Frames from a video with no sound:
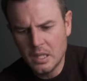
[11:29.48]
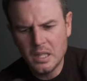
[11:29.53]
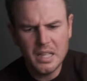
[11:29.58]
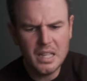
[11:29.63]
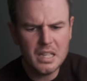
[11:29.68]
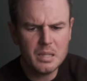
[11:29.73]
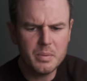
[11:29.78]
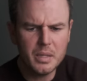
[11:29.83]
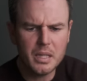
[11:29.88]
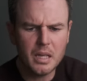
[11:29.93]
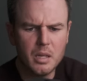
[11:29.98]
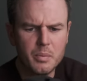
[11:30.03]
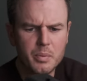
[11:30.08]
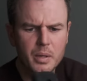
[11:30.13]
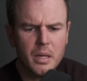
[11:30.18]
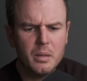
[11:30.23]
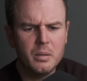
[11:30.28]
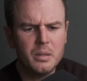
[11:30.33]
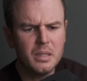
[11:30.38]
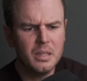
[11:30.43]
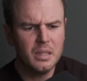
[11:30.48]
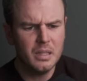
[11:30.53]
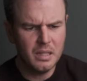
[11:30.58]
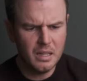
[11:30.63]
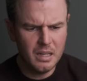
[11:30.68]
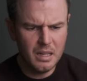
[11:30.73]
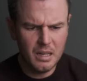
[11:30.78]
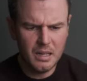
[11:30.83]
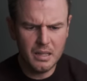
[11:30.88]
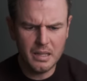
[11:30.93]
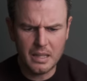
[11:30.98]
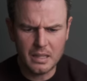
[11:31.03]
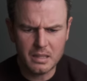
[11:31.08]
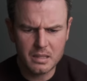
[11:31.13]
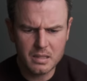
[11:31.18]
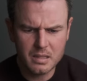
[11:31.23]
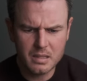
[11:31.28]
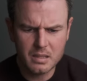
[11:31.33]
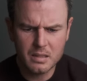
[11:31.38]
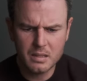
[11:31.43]
Here's my GoPro. Ah
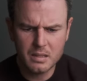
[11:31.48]
yes,